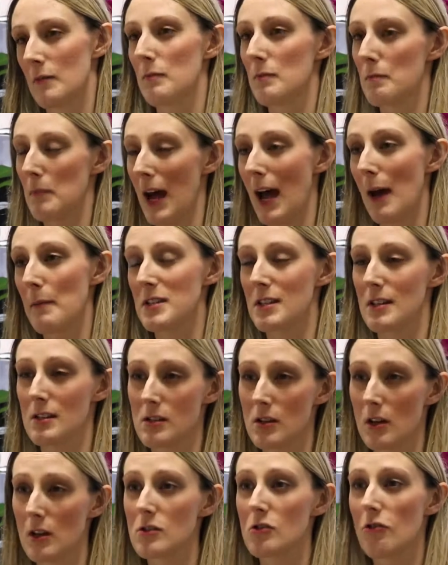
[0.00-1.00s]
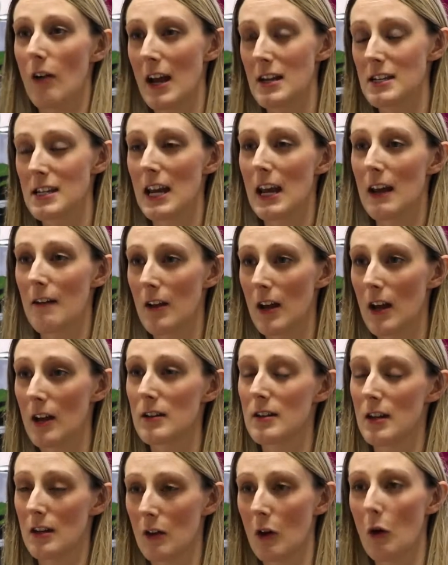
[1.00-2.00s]
perhaps the SIRS
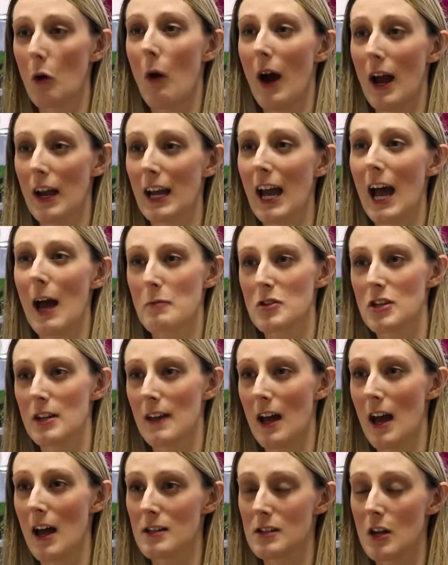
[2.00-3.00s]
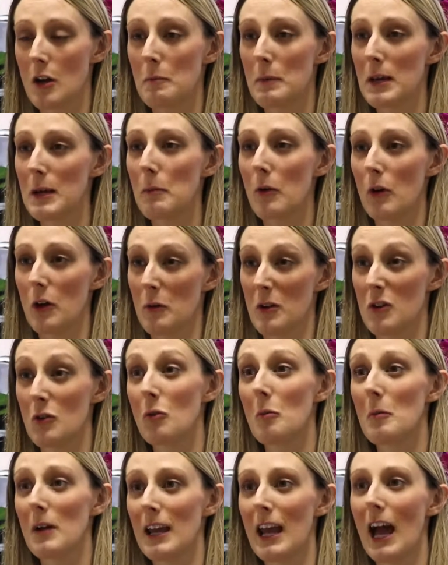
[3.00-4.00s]
criteria didn't quite capture that, so people who are
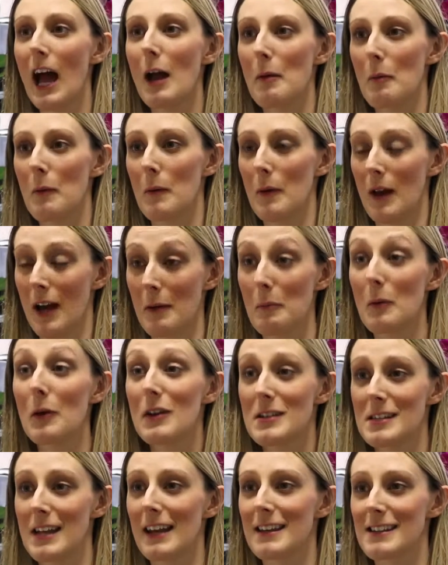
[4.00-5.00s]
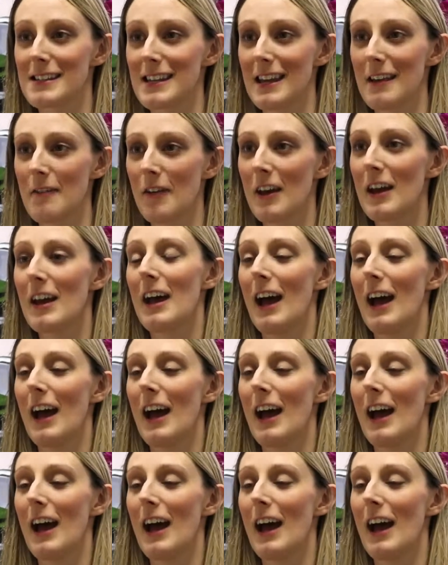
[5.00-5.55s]
normally hypertensive